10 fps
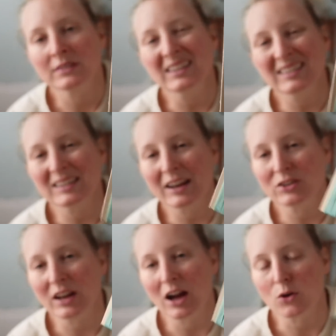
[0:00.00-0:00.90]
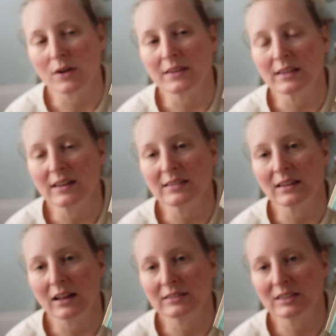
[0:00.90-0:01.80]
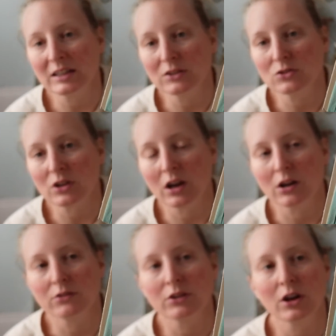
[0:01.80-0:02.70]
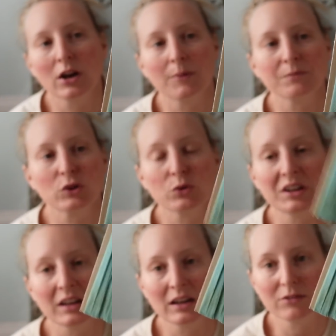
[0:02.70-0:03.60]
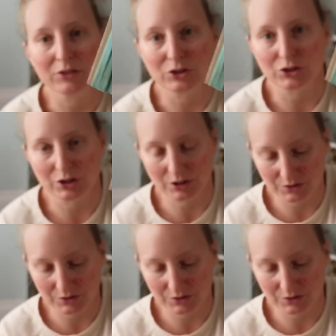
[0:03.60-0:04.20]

This is actually aqua. This has a tinge of green in it for sure.